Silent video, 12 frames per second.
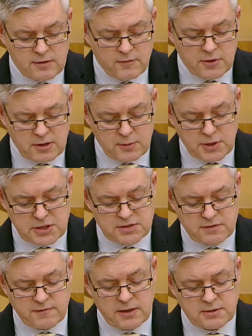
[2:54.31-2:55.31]
for the
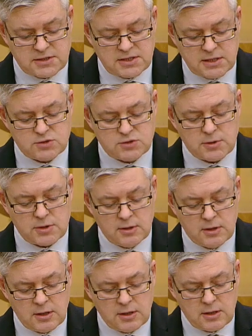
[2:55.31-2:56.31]
Elimination of Violence against Women
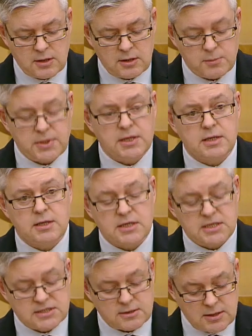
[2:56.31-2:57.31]

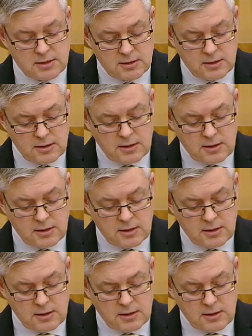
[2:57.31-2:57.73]
being yesterday.